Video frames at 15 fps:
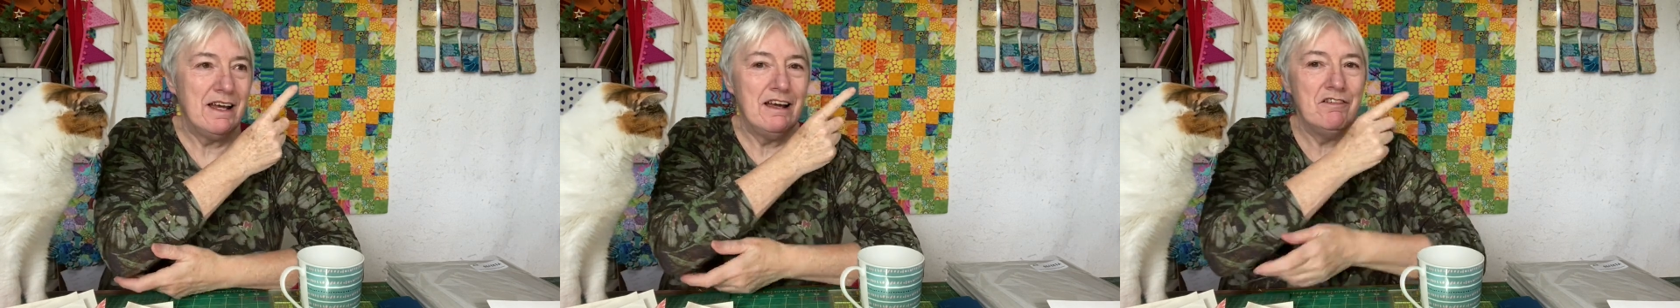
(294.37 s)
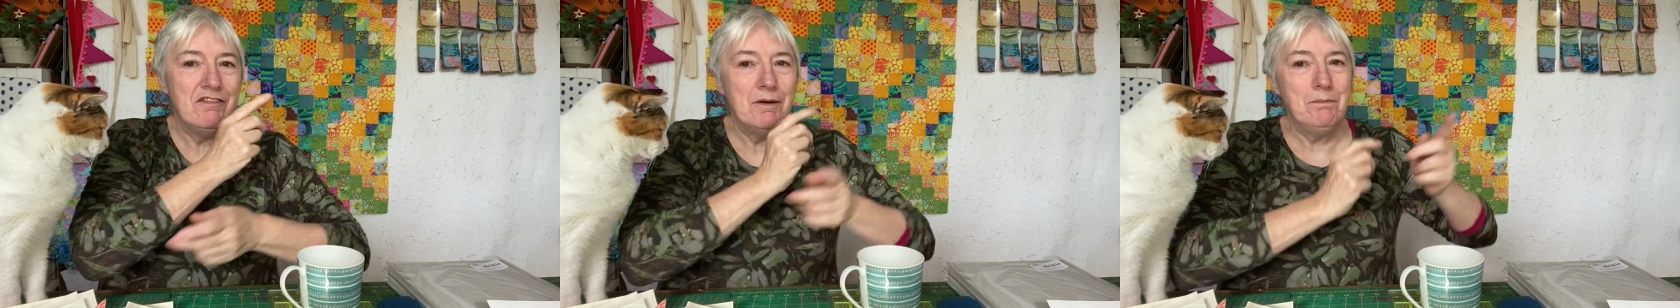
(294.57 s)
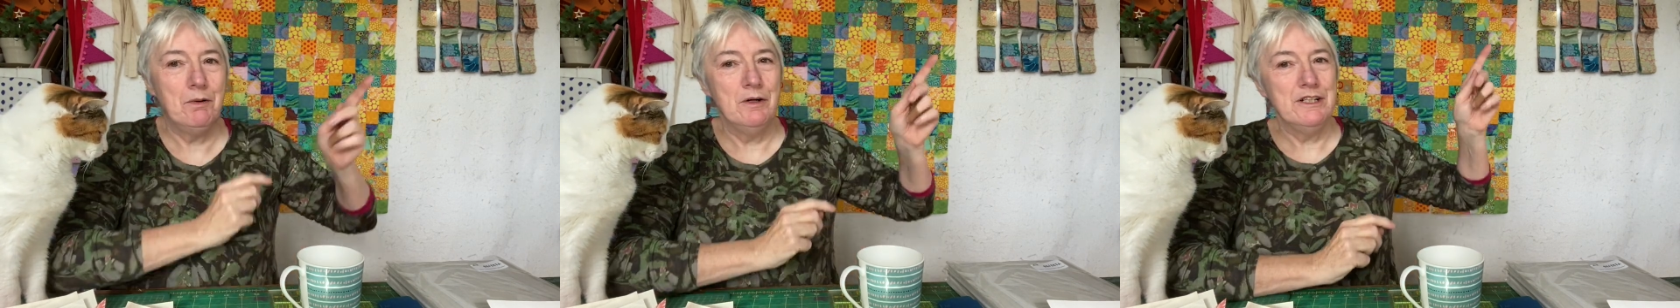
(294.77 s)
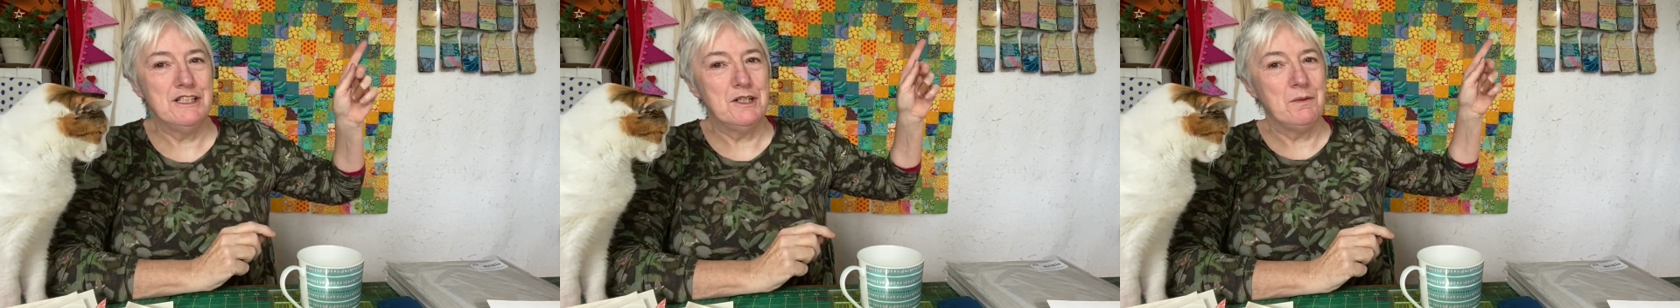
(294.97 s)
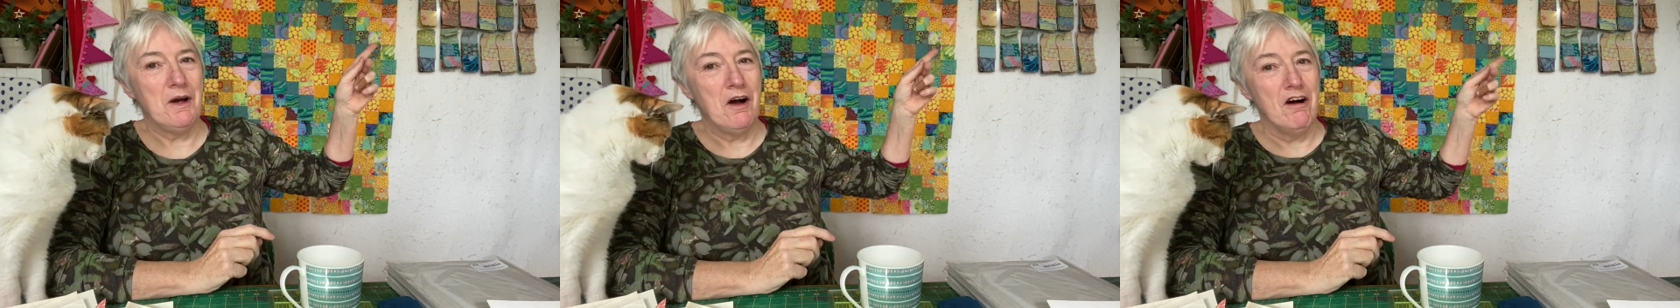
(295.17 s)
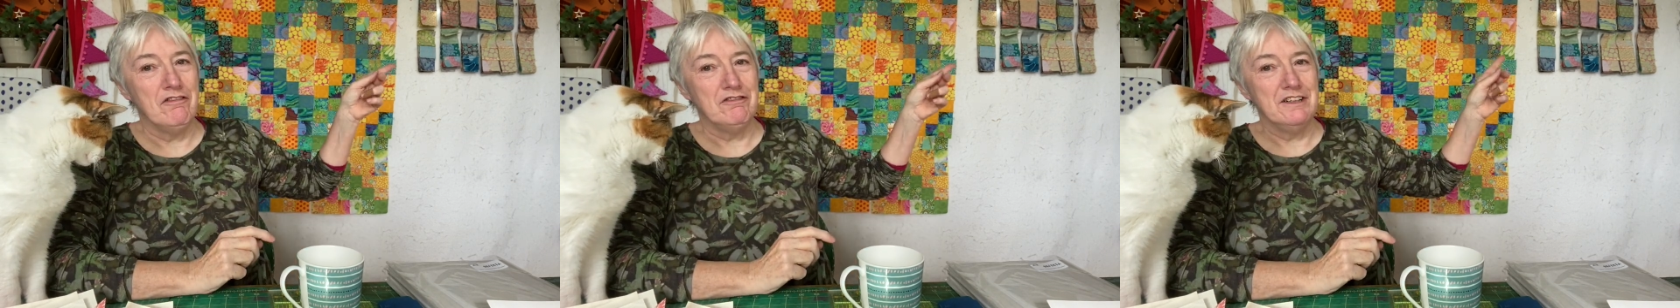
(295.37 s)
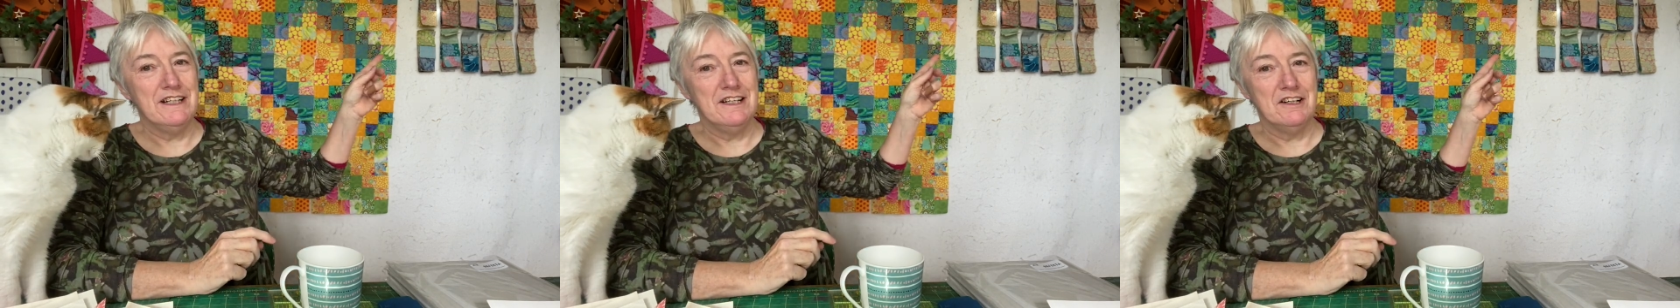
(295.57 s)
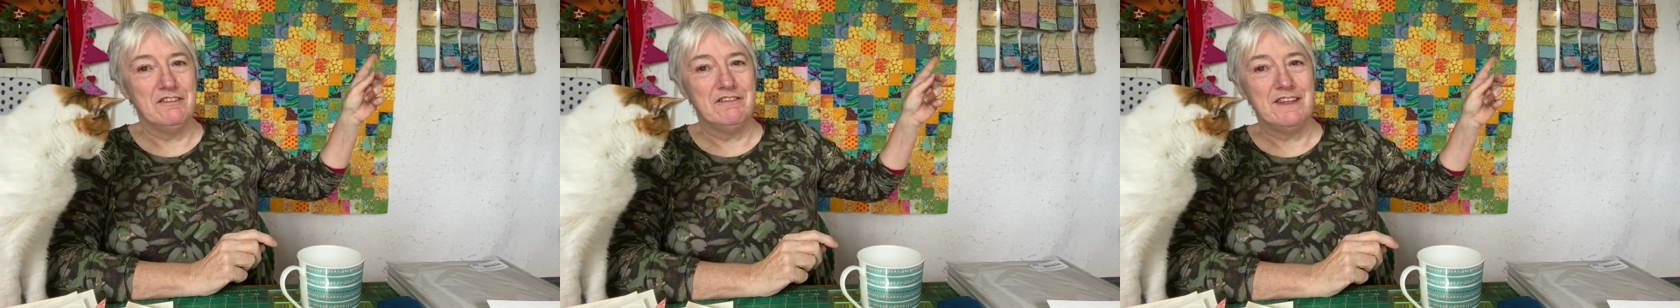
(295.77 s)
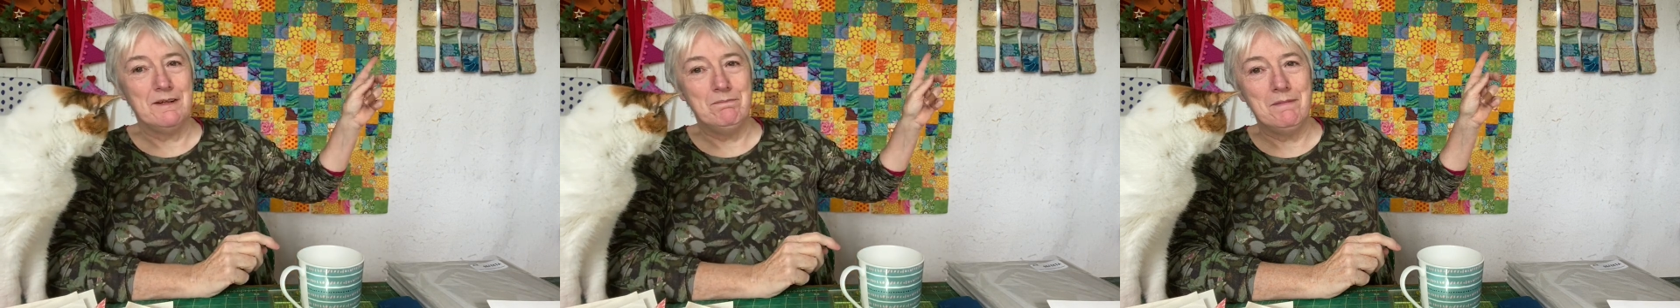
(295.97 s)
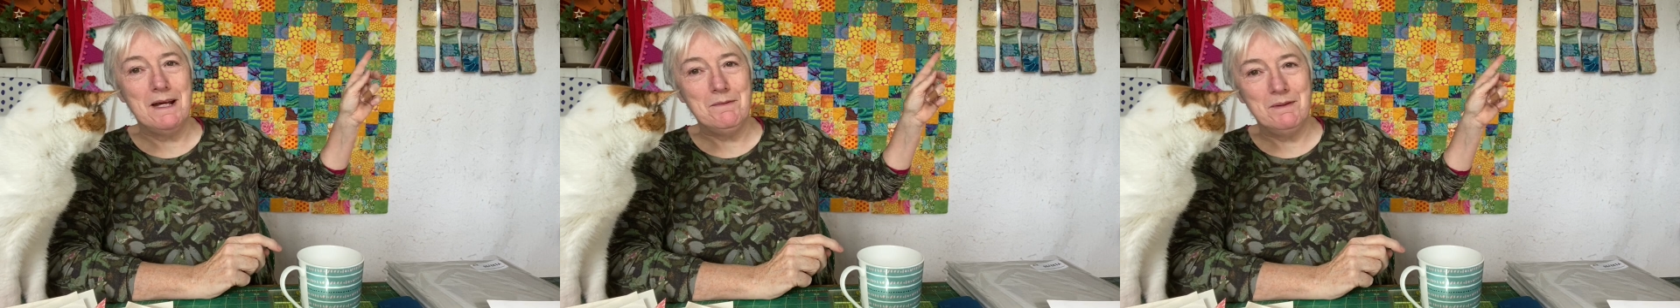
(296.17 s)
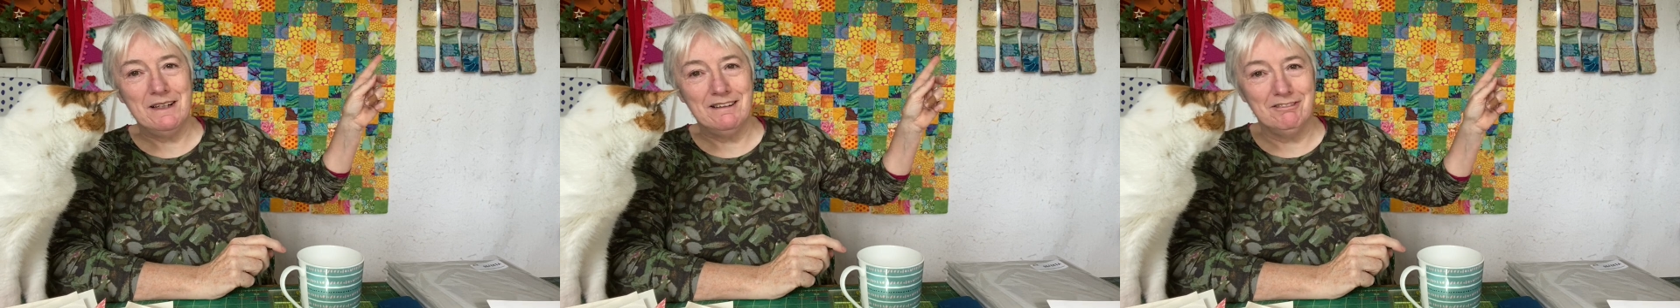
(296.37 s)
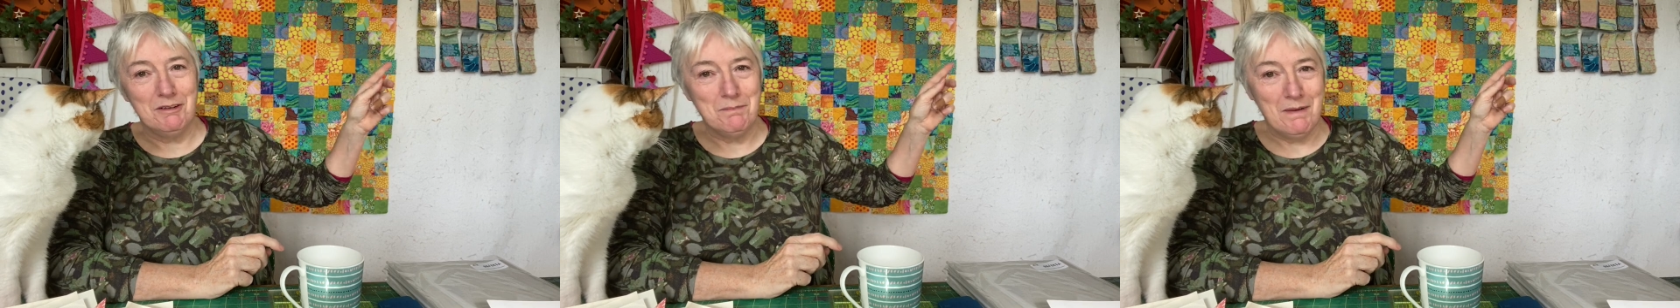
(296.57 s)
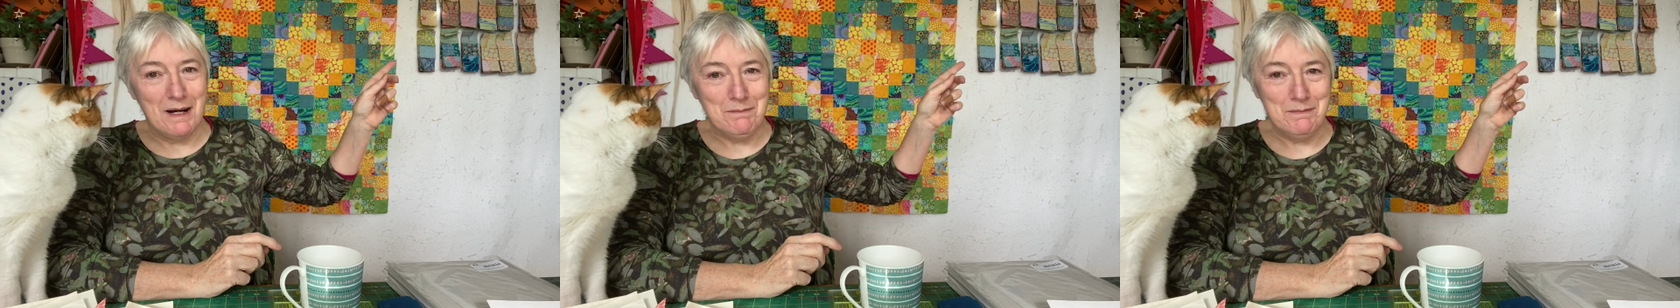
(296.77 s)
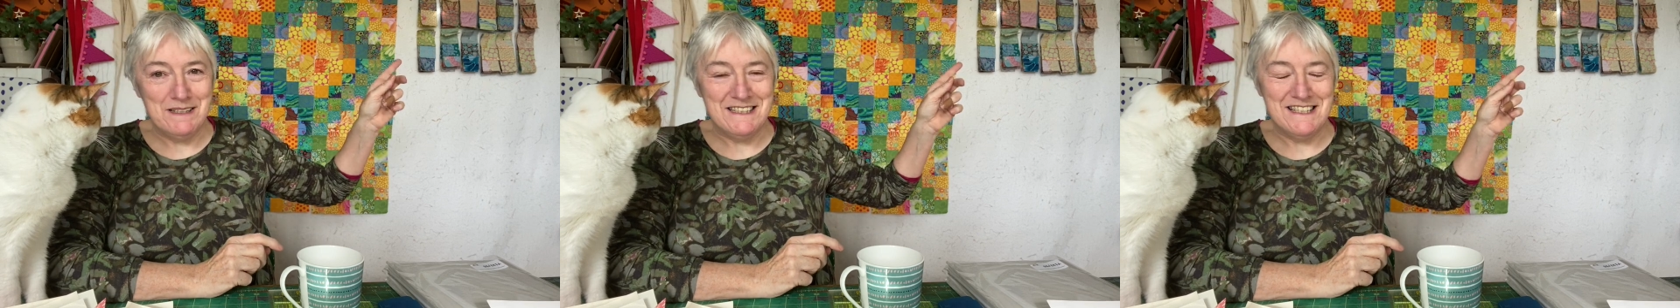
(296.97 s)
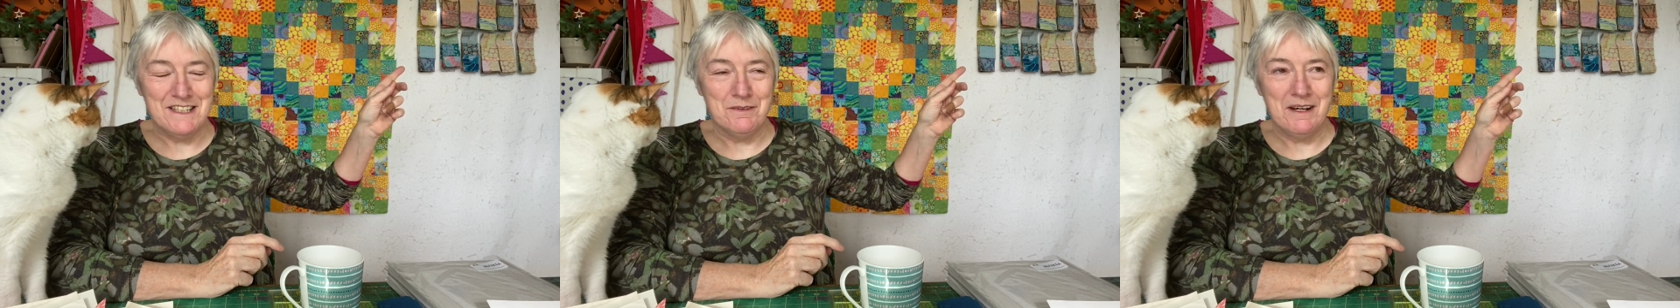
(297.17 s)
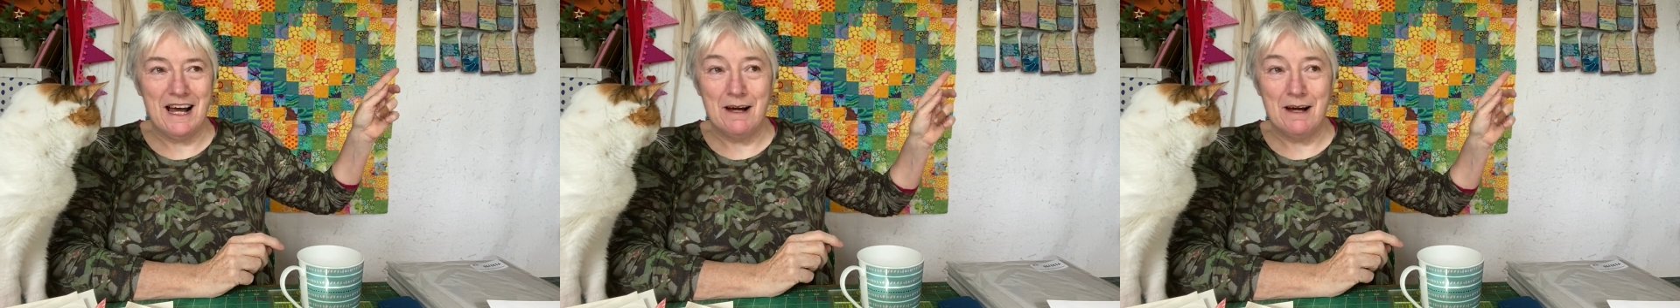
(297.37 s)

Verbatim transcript: If I point to it often enough, then maybe it'll remind me to do it.